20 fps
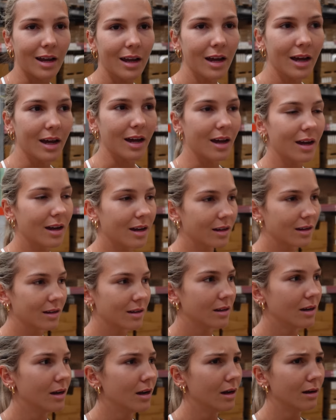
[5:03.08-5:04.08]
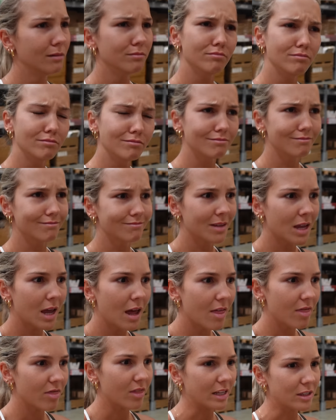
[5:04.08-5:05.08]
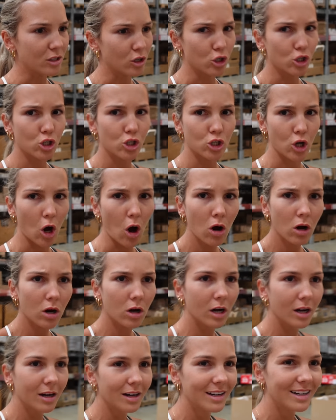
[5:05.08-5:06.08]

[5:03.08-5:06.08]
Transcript: yeah. That's a shock.